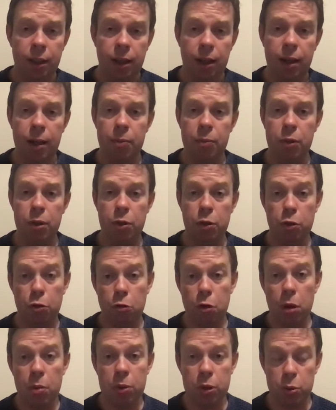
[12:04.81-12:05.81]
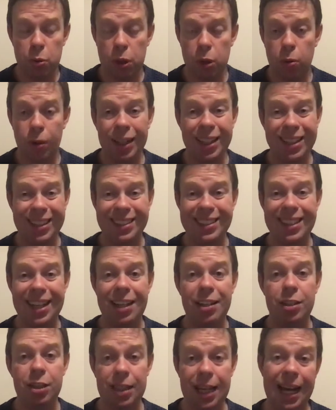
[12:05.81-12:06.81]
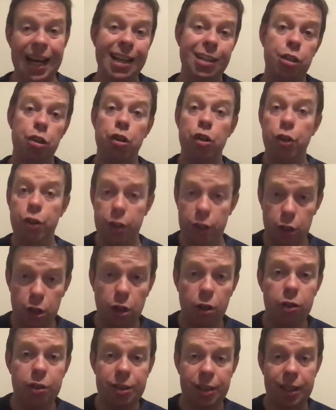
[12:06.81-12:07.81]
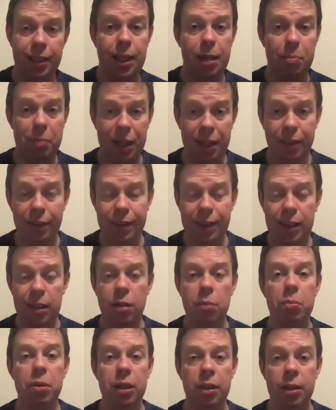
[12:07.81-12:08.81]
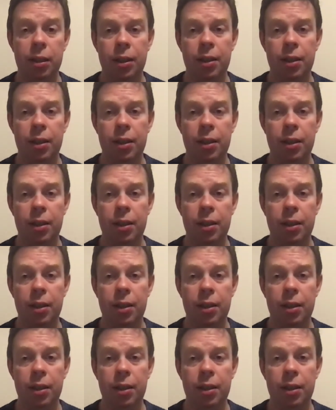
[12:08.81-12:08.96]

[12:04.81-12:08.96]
Um, the, the, Romans were quite content to add another god to their pantheon, but